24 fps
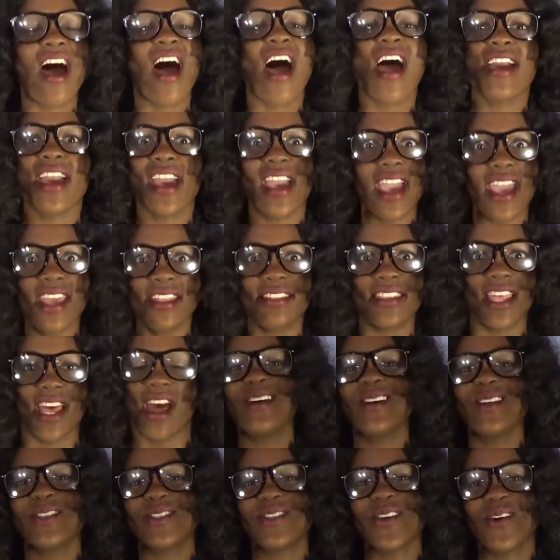I hate
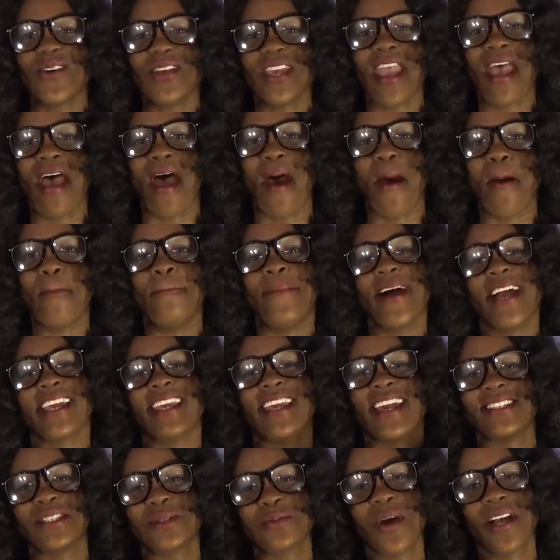that. So yeah, but
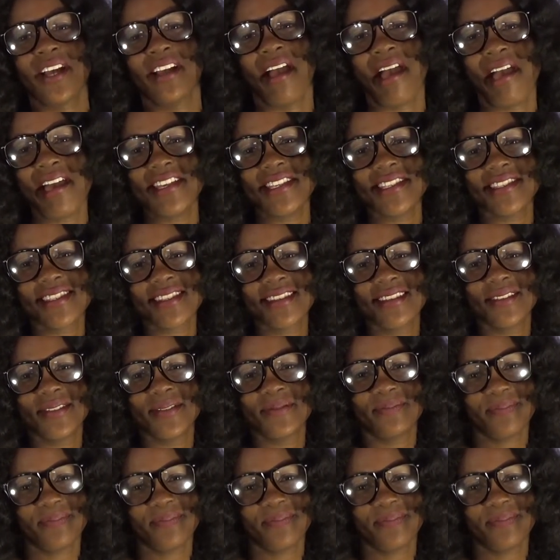guess what guys?